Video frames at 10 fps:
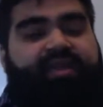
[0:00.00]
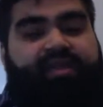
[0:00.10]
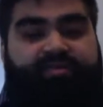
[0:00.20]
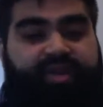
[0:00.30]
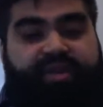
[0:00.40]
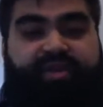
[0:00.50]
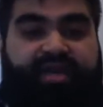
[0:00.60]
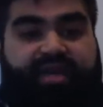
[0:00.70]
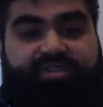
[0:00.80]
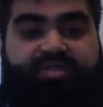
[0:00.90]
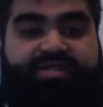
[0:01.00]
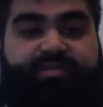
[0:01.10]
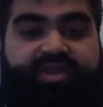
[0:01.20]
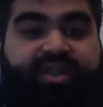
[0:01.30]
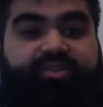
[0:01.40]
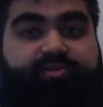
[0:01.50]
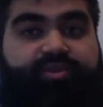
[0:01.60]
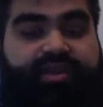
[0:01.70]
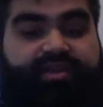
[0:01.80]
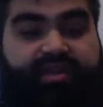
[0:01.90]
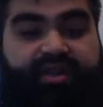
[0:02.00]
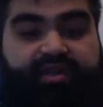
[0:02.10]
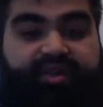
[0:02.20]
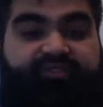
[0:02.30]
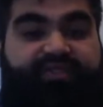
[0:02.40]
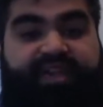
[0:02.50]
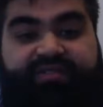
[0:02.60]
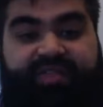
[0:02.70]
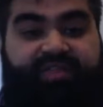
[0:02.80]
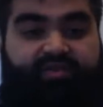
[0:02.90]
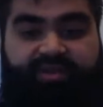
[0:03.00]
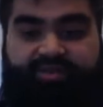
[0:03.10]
And then I'm going to kind of address some of the other points of fasting,